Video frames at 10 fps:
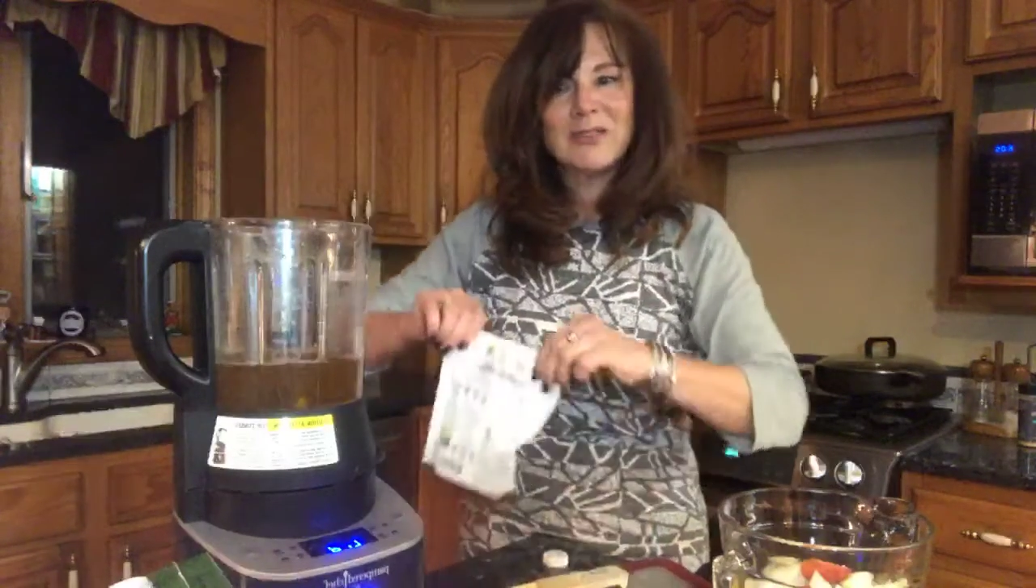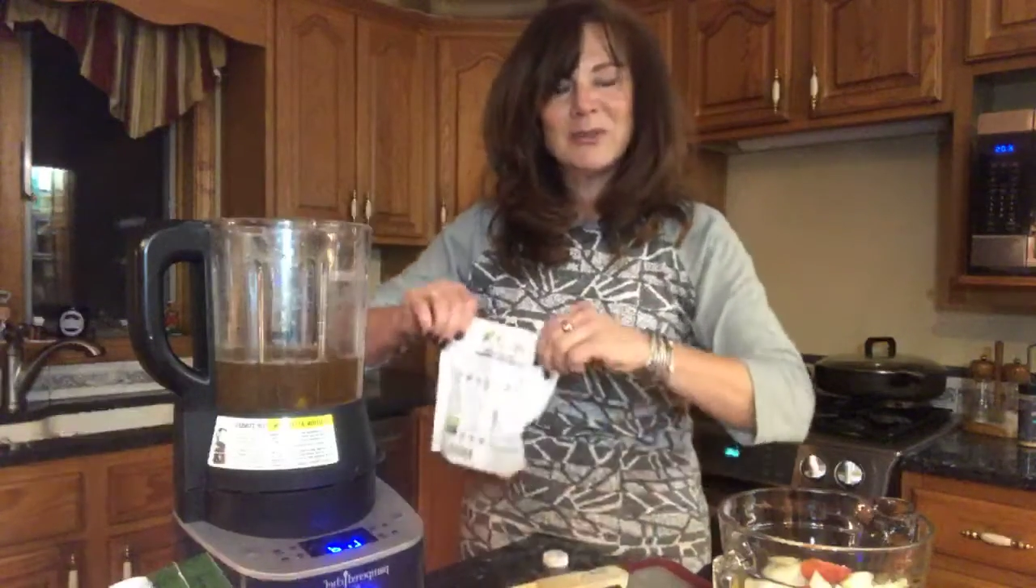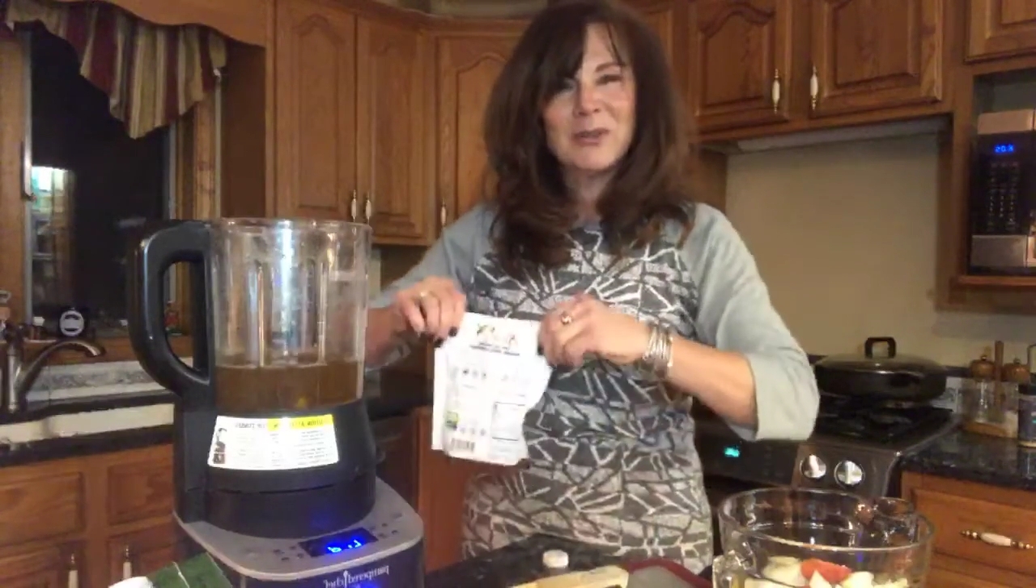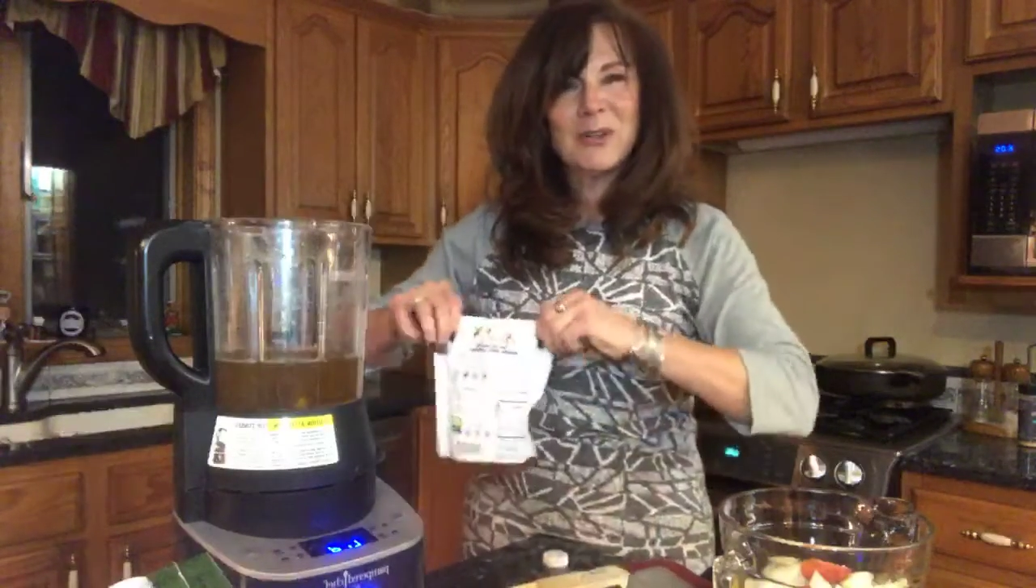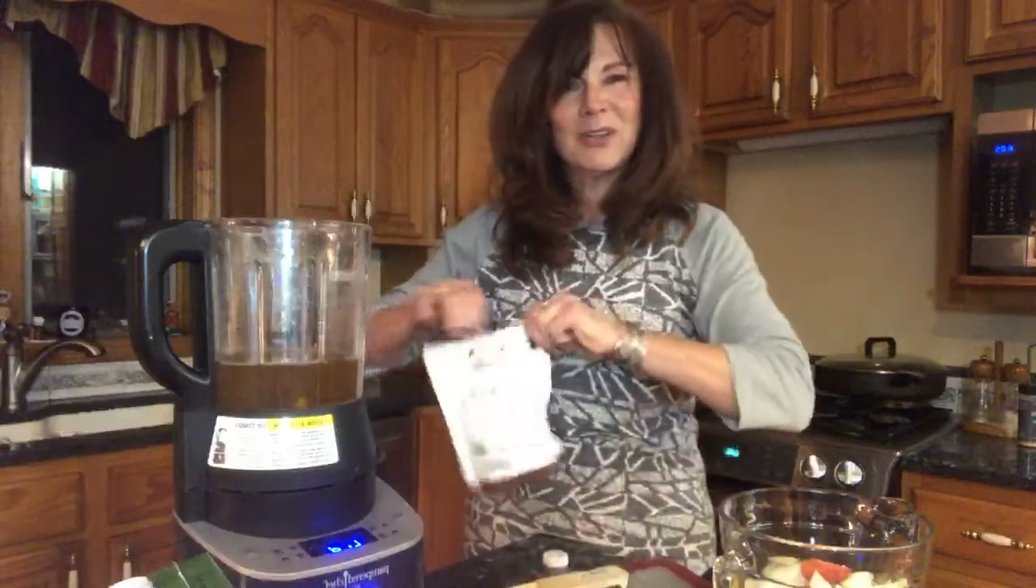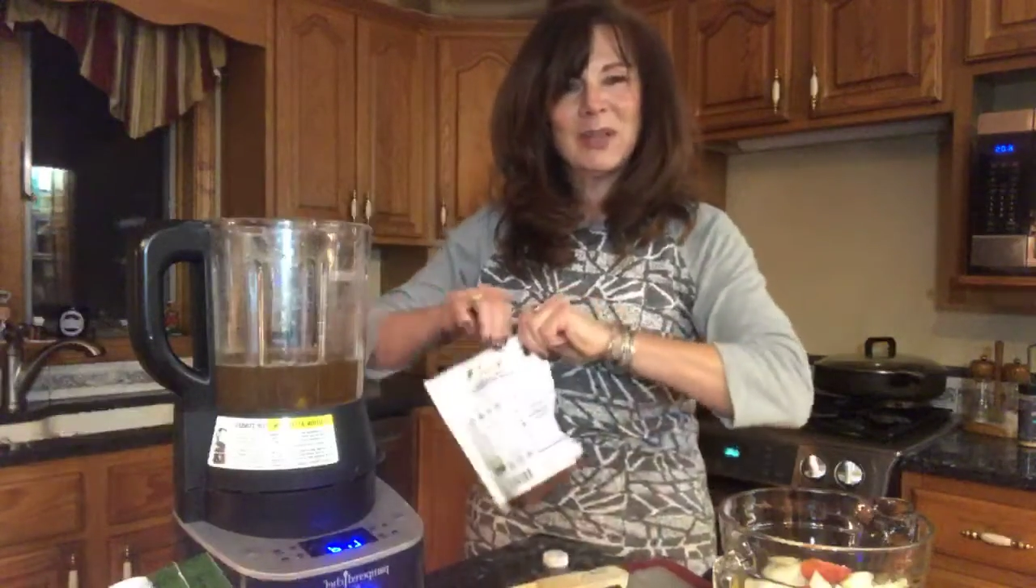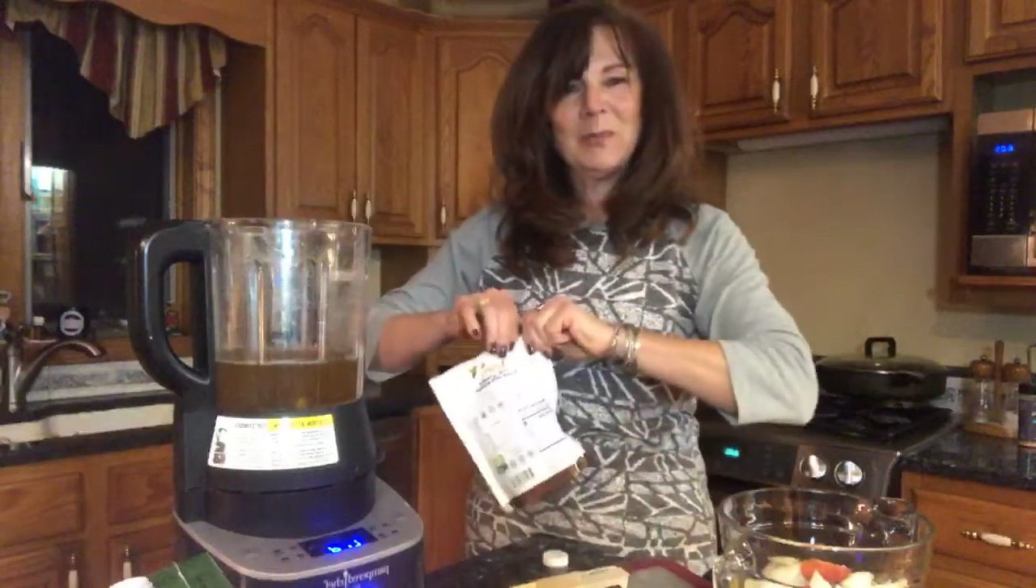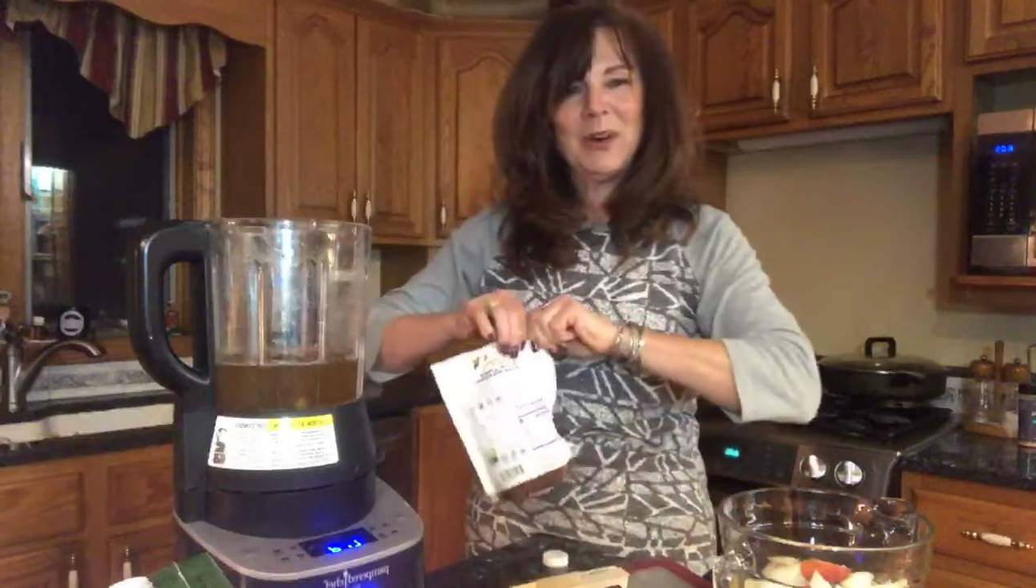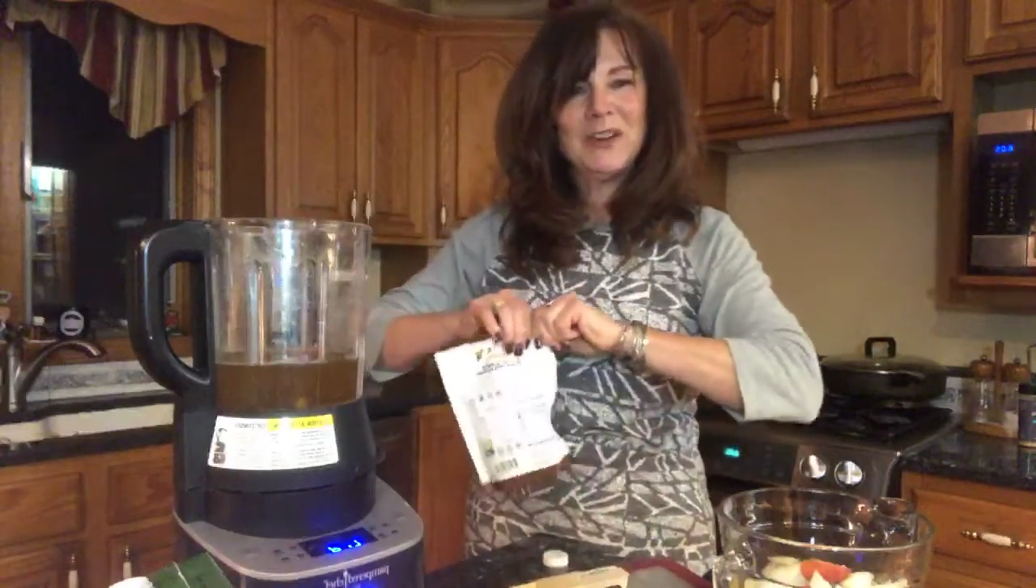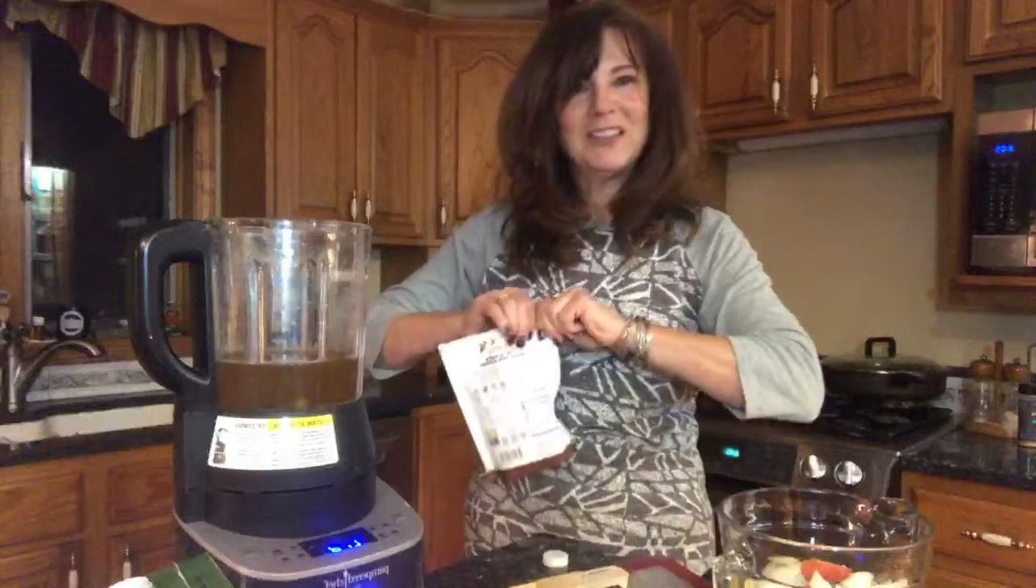was doing cooking
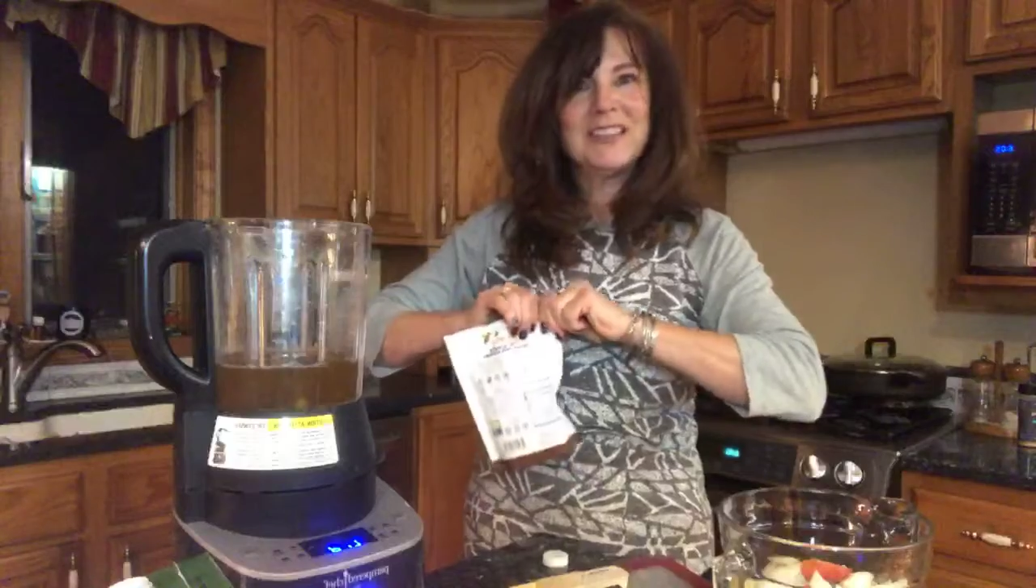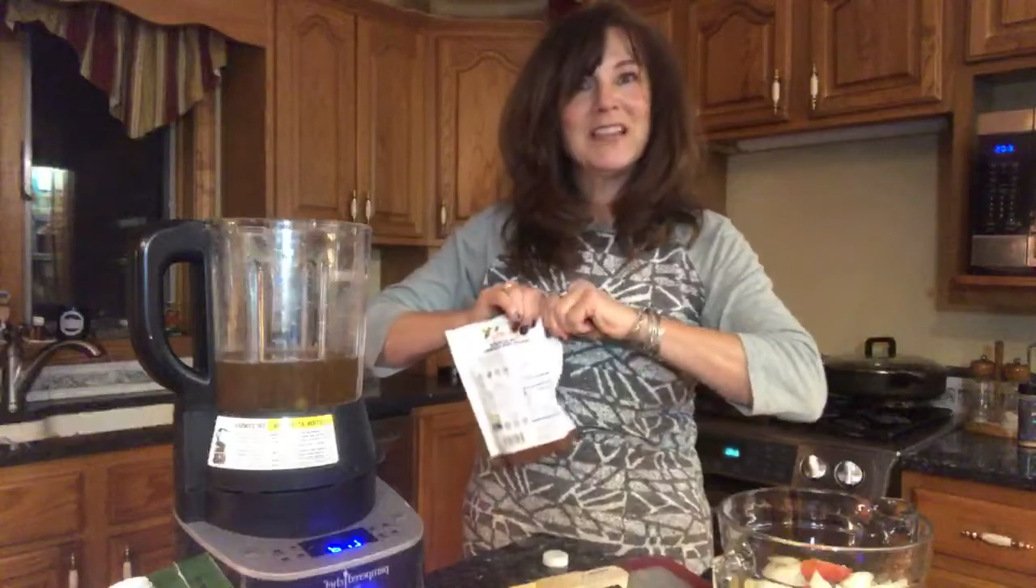parties.